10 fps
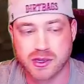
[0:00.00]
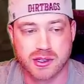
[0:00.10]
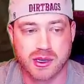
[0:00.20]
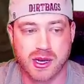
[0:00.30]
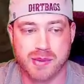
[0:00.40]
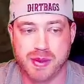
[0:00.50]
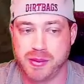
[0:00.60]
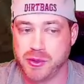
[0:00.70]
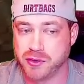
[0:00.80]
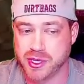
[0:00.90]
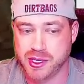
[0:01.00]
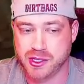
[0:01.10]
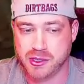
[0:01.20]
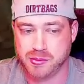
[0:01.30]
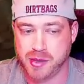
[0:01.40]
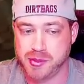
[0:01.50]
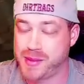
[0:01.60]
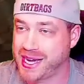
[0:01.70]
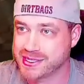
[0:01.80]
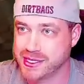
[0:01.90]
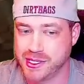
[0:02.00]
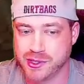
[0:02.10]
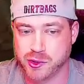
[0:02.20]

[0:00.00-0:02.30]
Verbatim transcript: uh, maybe over to here, maybe back to here,